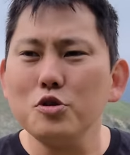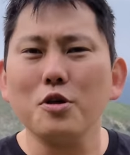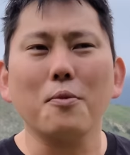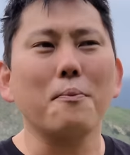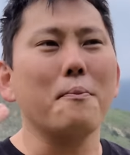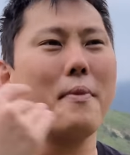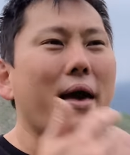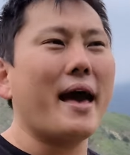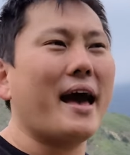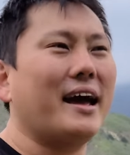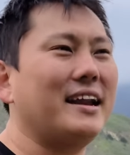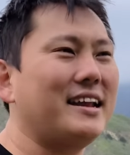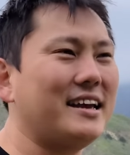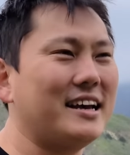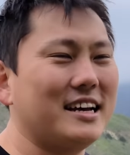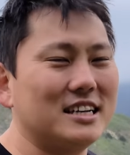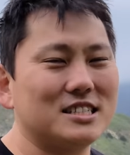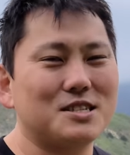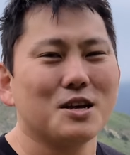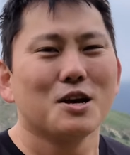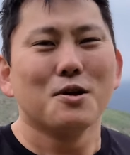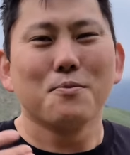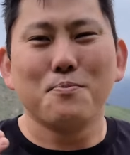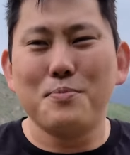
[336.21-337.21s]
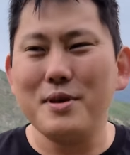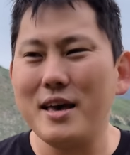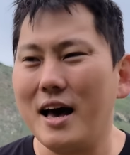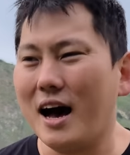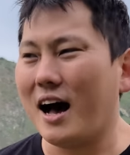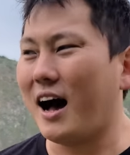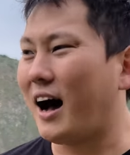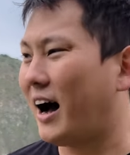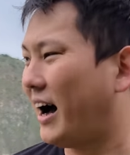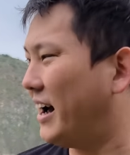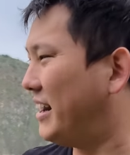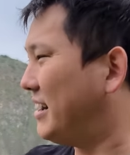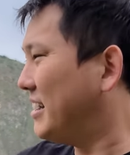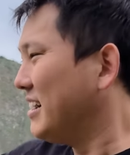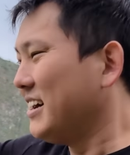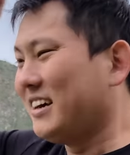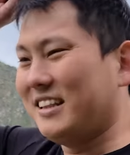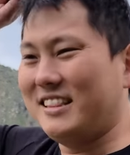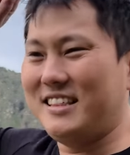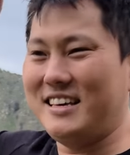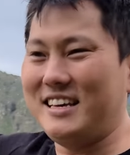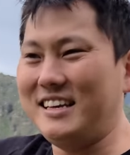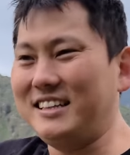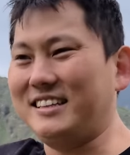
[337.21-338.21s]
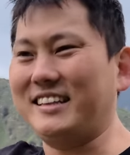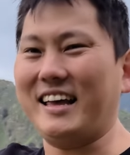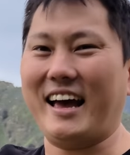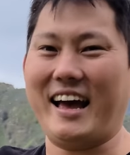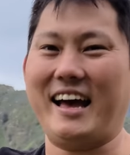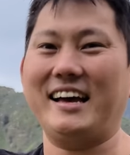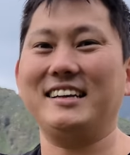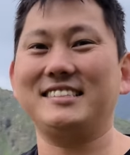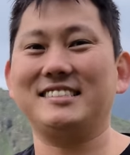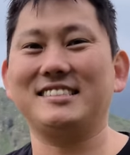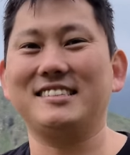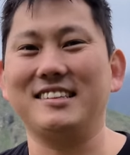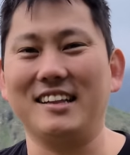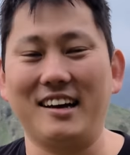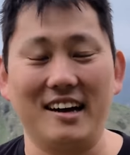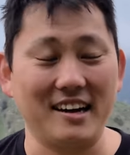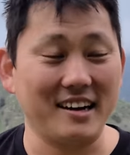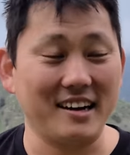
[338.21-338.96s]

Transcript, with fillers: the man is behind the Tesla,